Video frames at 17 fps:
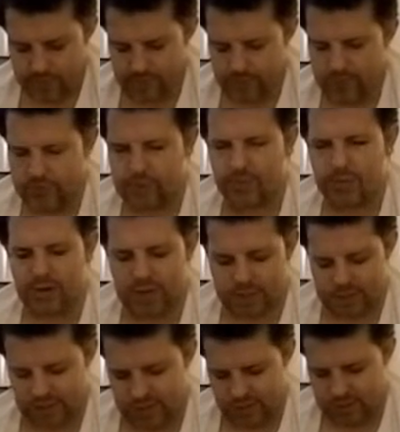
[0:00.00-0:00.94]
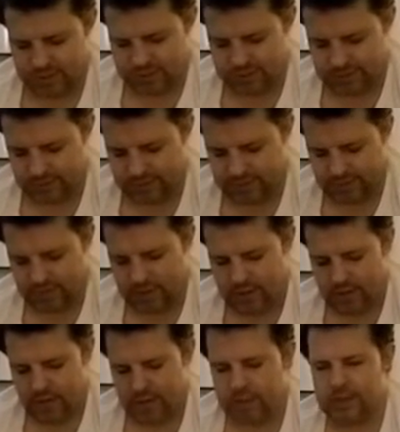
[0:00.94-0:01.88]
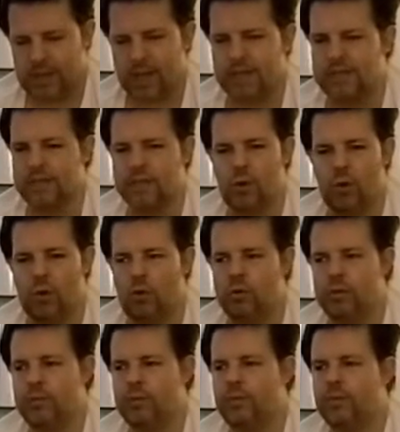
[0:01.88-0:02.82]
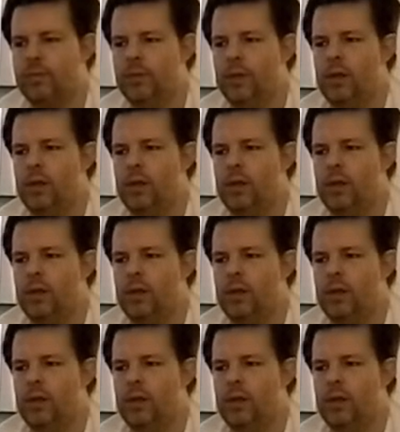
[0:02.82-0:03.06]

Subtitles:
with the blackjack and stuff like that. Texas Hold'em,